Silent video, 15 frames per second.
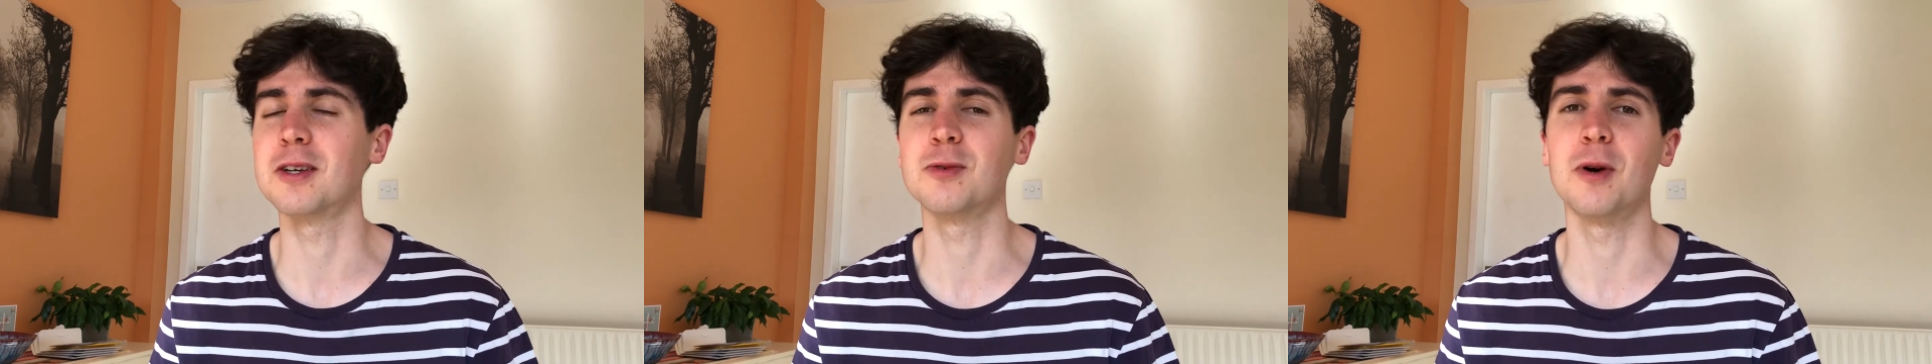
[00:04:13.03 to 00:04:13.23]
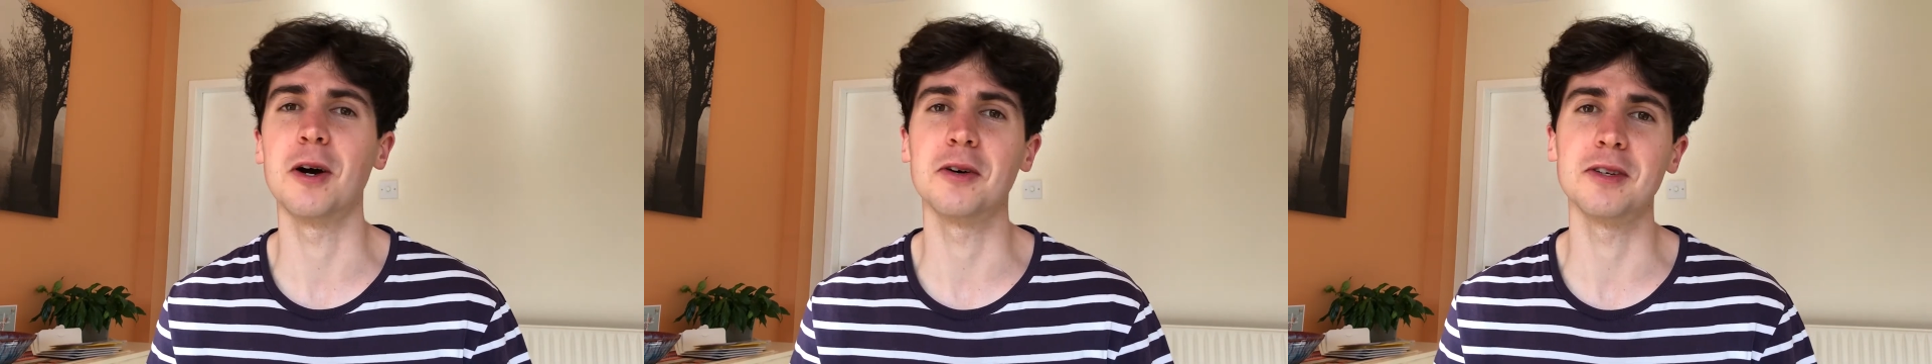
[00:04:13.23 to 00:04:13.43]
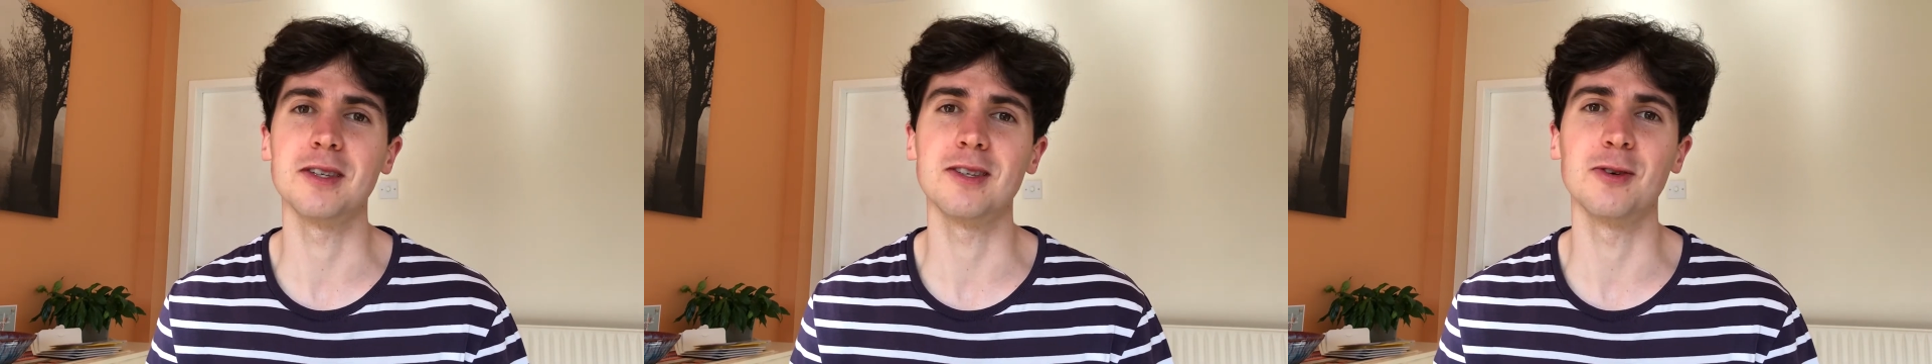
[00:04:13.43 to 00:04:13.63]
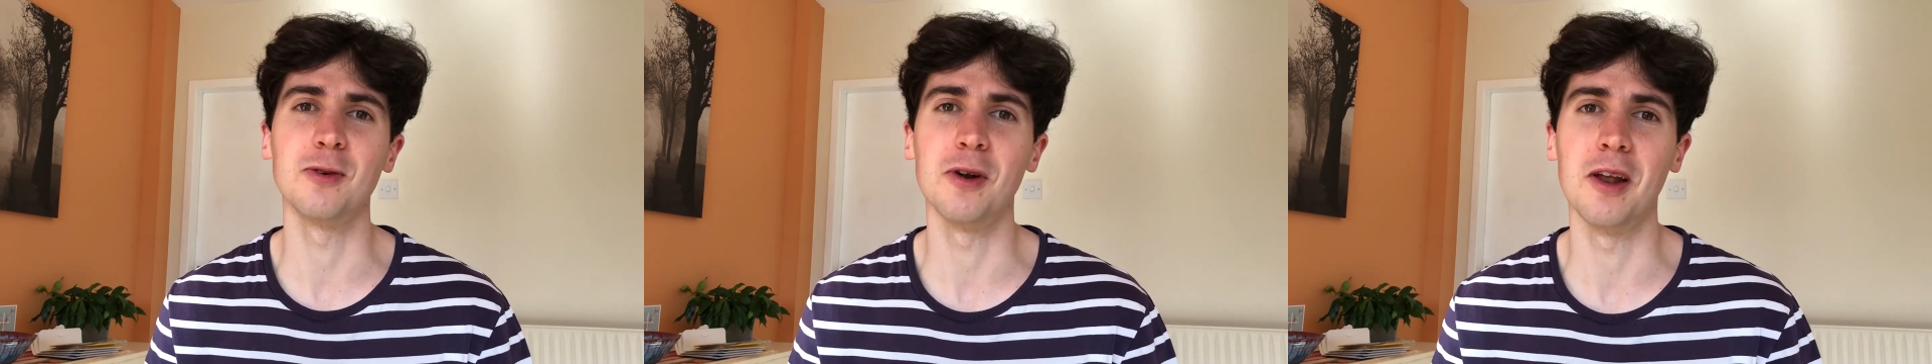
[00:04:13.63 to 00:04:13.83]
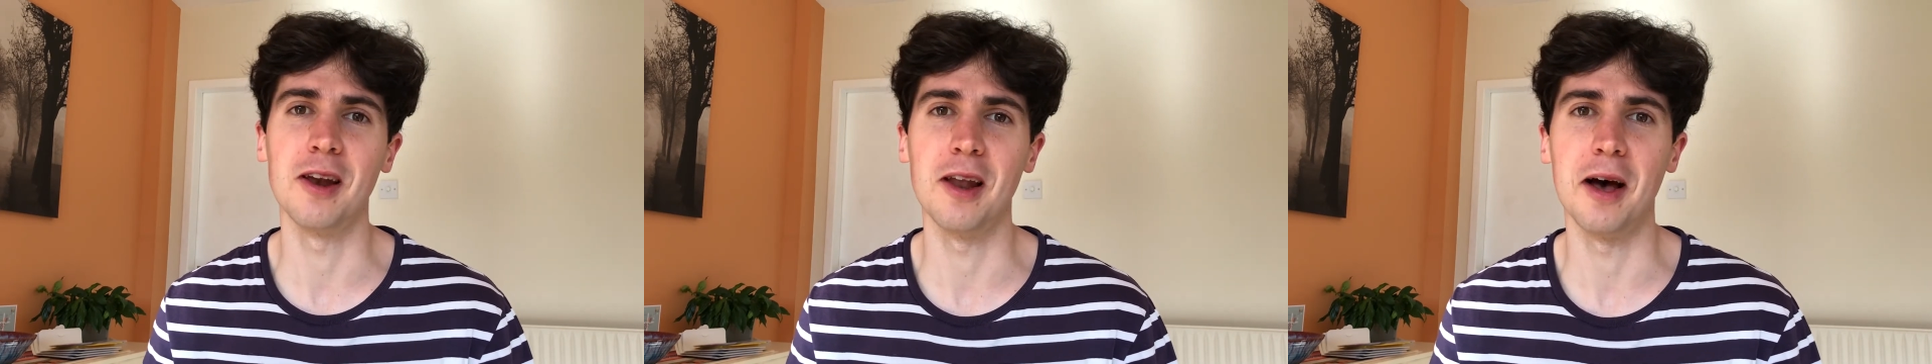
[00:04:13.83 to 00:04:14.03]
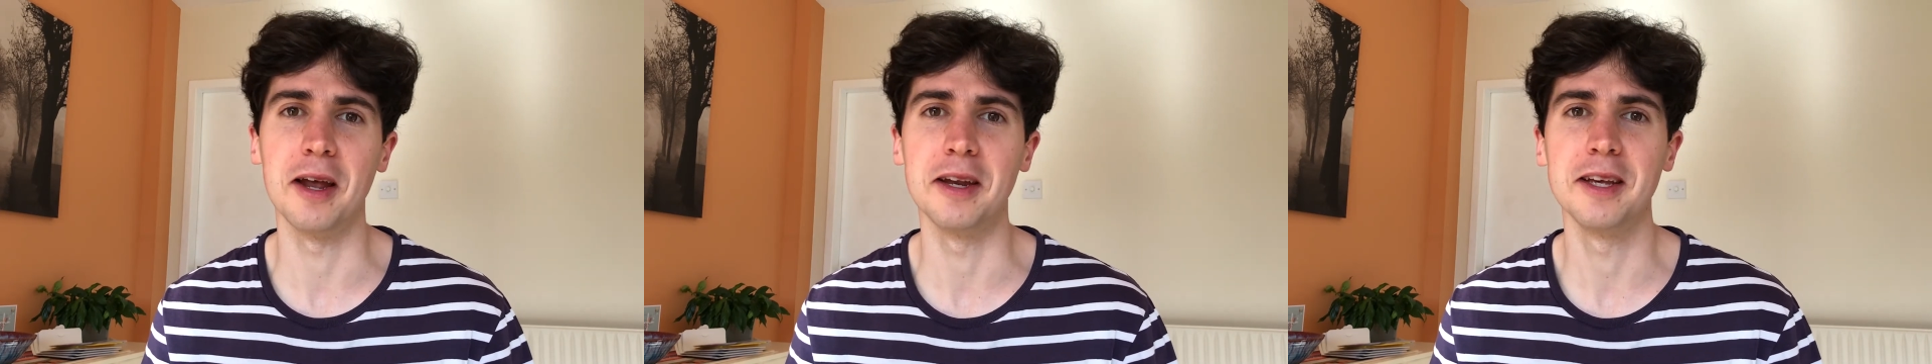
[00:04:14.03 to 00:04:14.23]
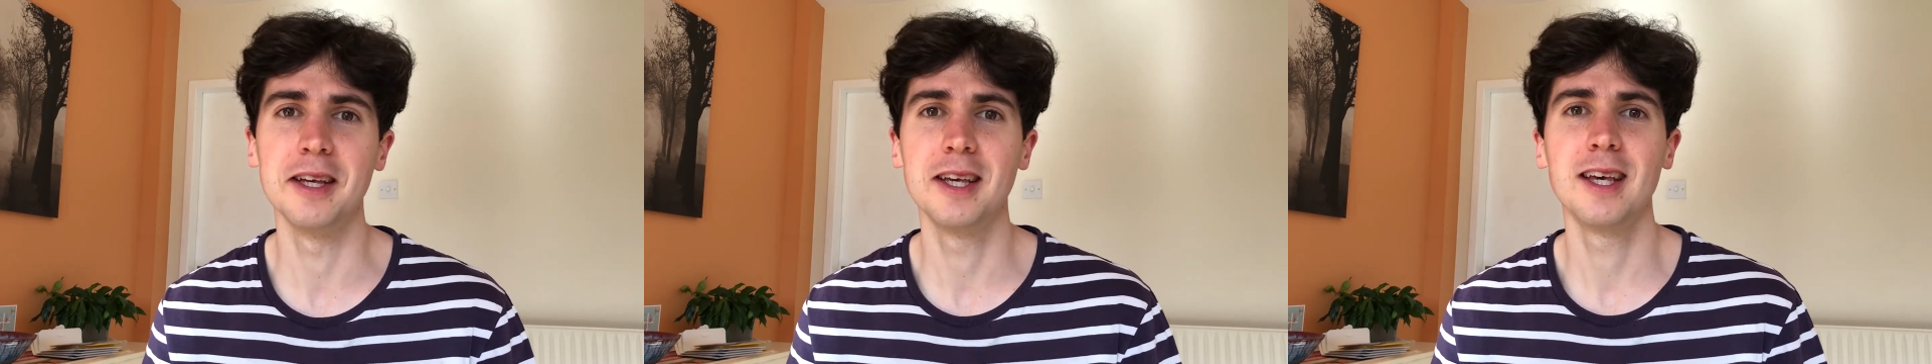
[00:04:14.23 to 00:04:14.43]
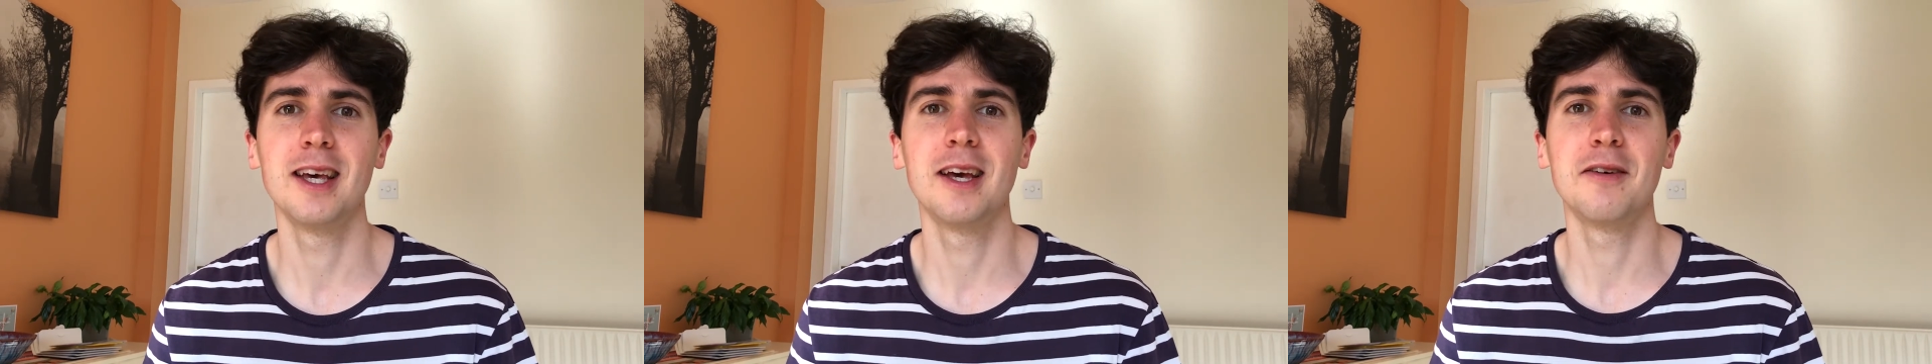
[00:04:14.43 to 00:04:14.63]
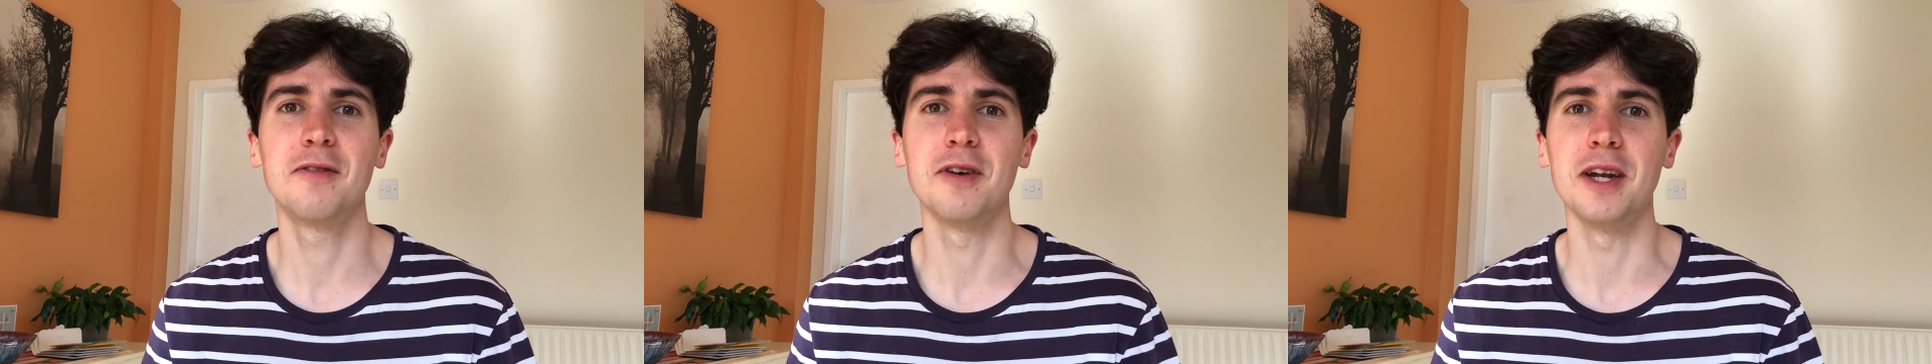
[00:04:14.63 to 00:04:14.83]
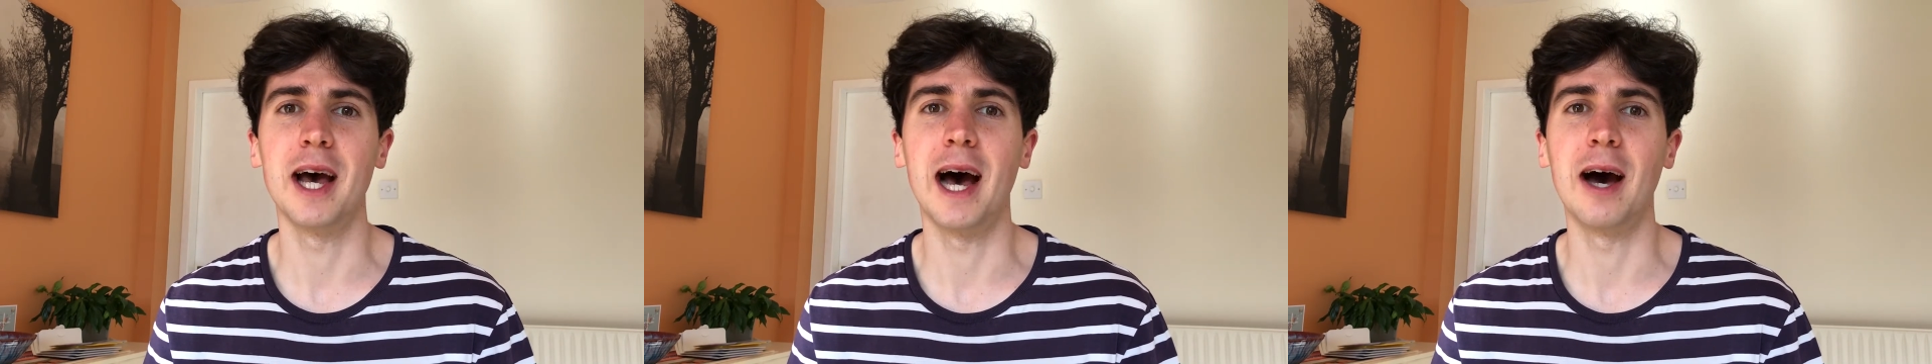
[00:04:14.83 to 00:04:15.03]
as well because it's all online
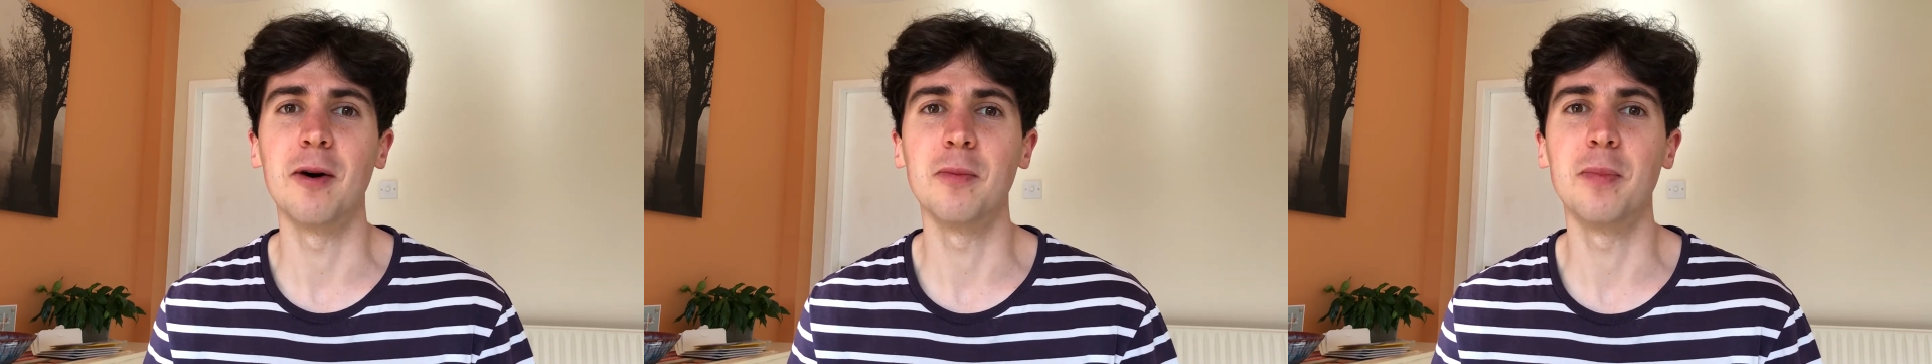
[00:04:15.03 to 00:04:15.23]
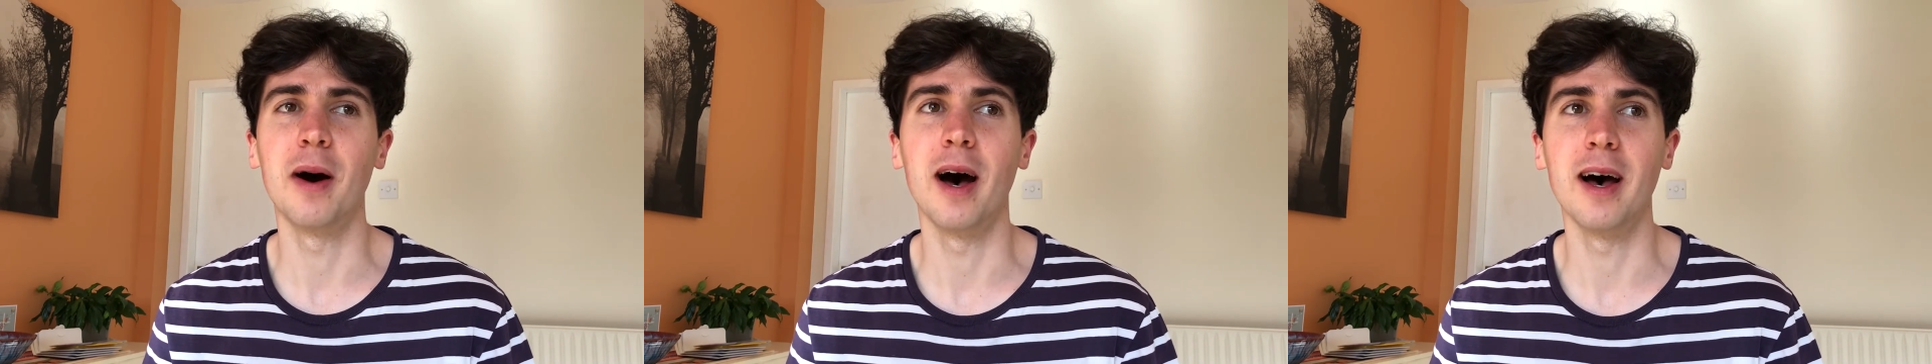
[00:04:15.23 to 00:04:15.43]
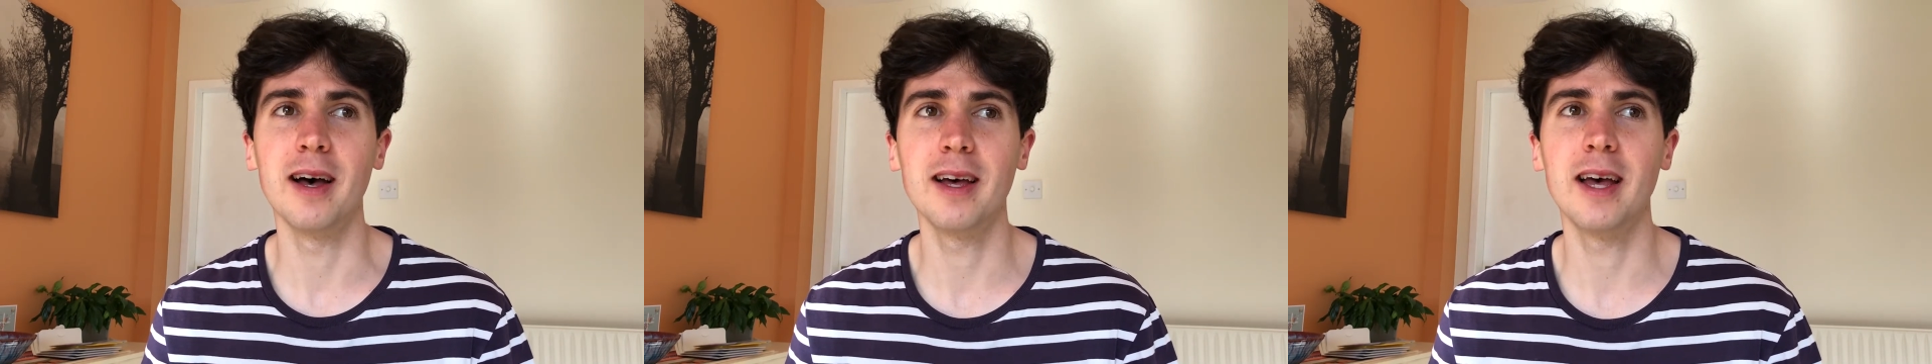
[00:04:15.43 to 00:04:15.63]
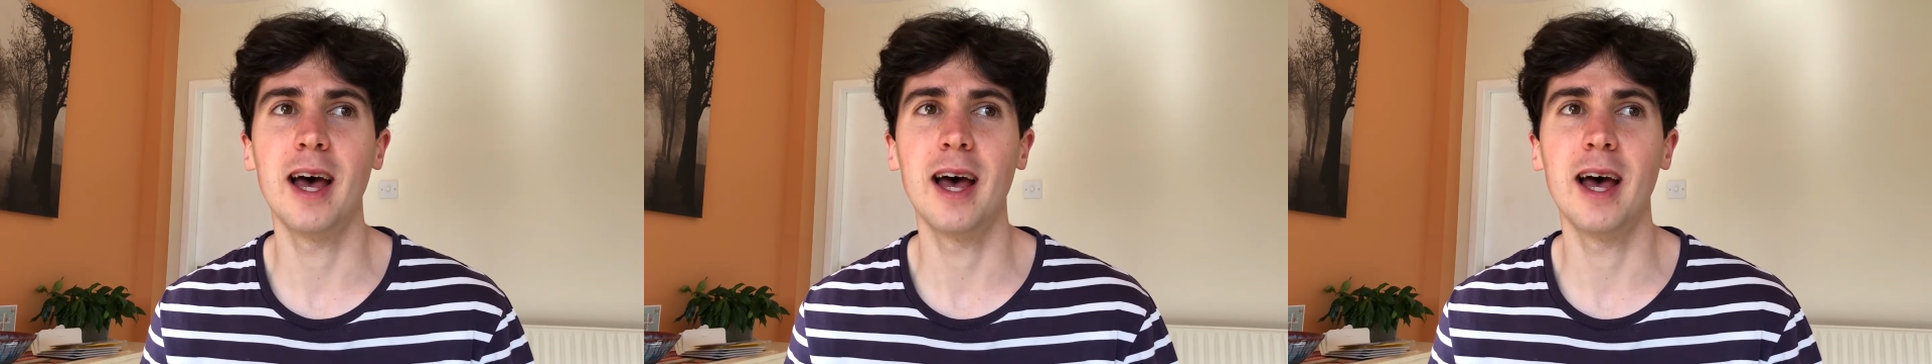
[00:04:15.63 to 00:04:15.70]
for now, but